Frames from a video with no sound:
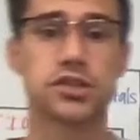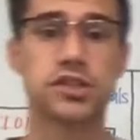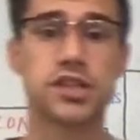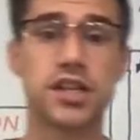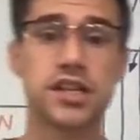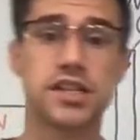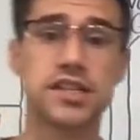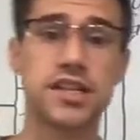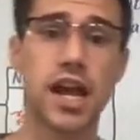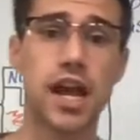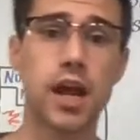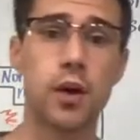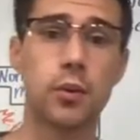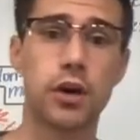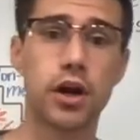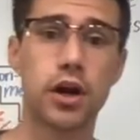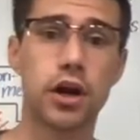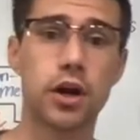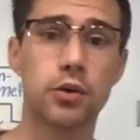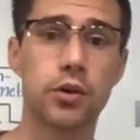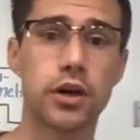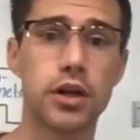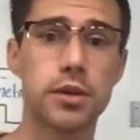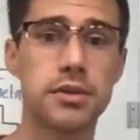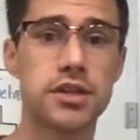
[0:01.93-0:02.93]
Today we are
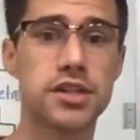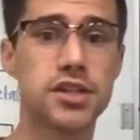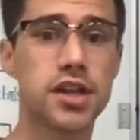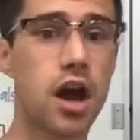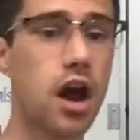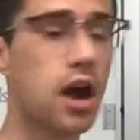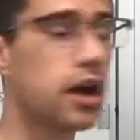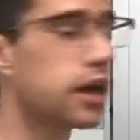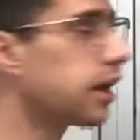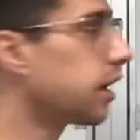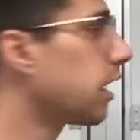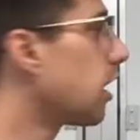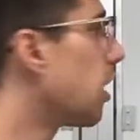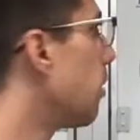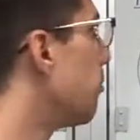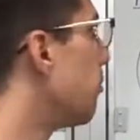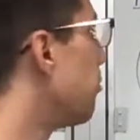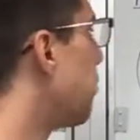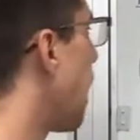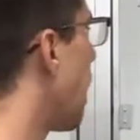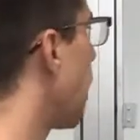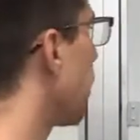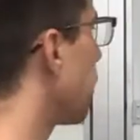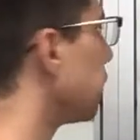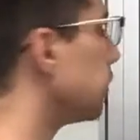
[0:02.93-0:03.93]
going to be talking
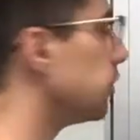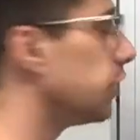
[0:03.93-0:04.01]
about a